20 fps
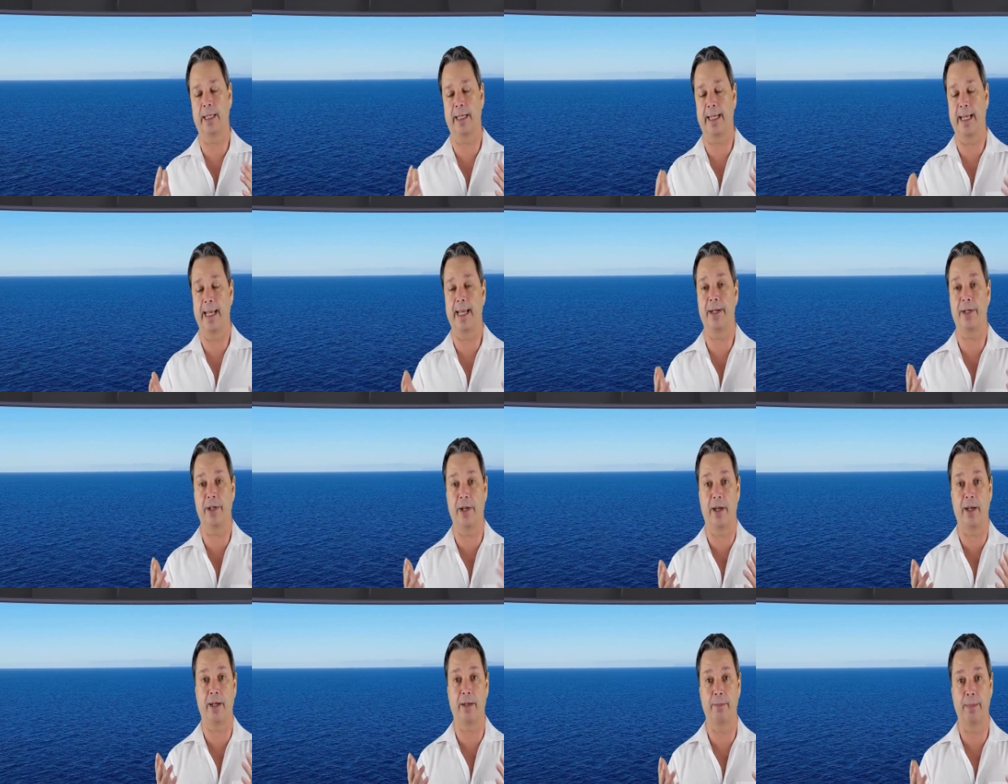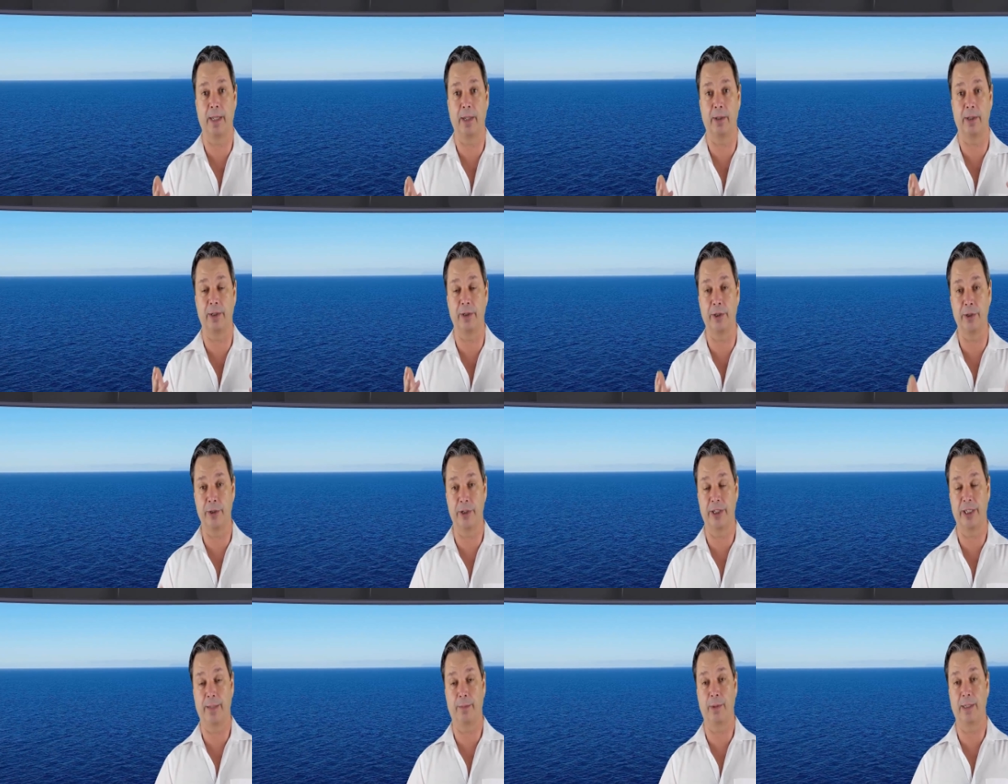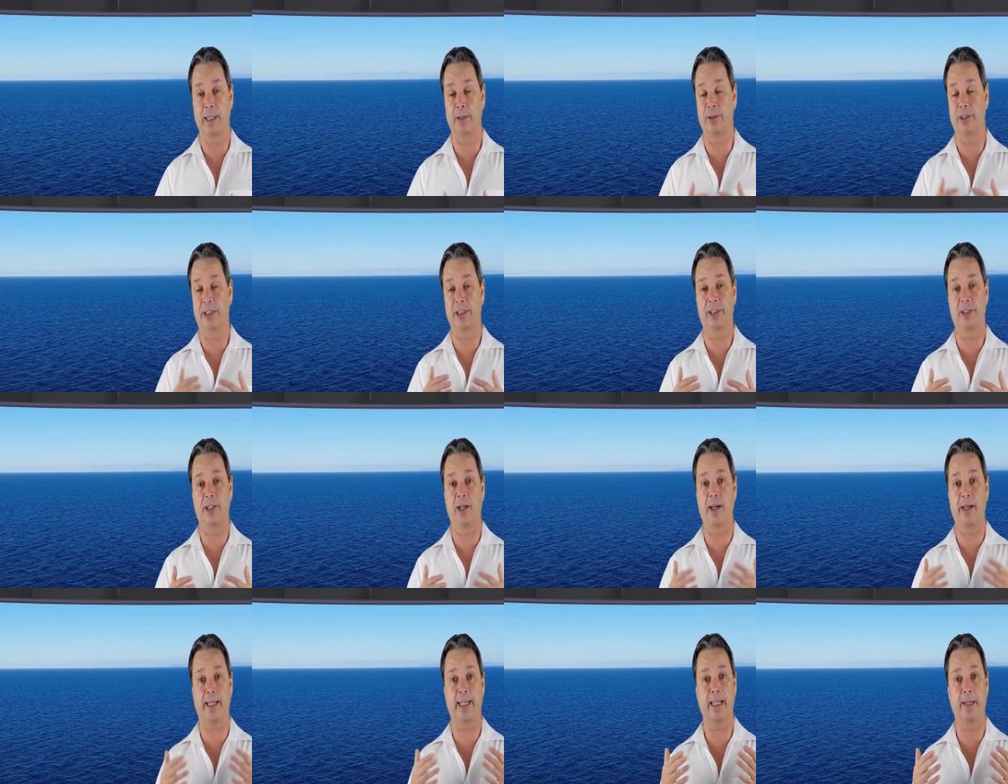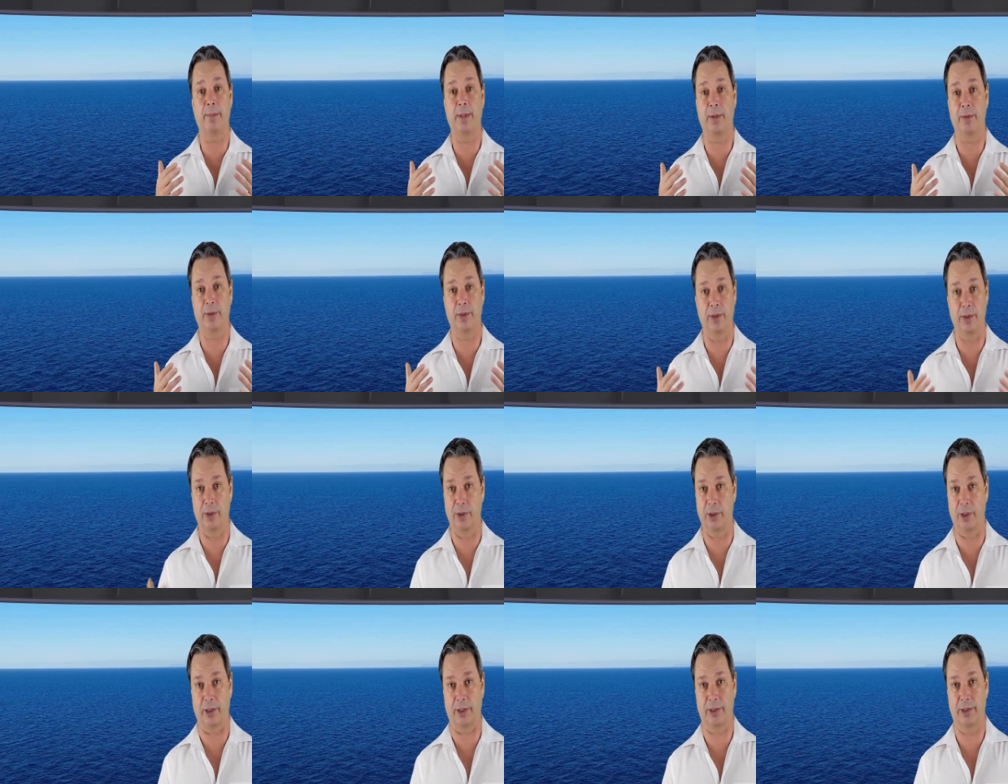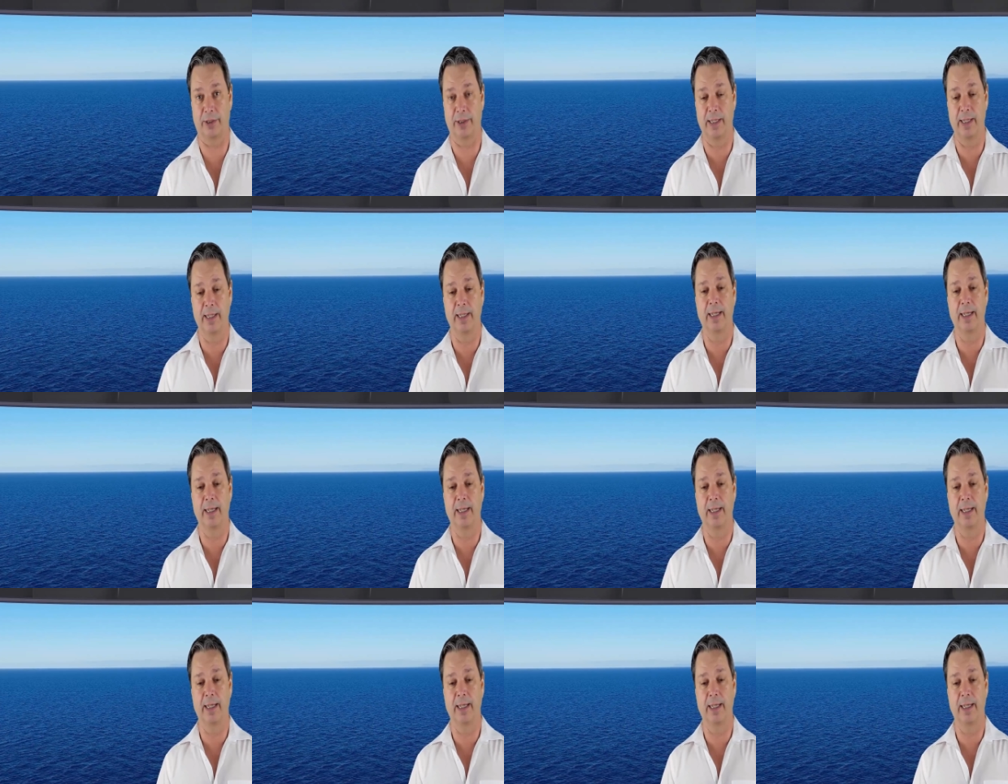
I can't talk about a new ship without just talking about the looks.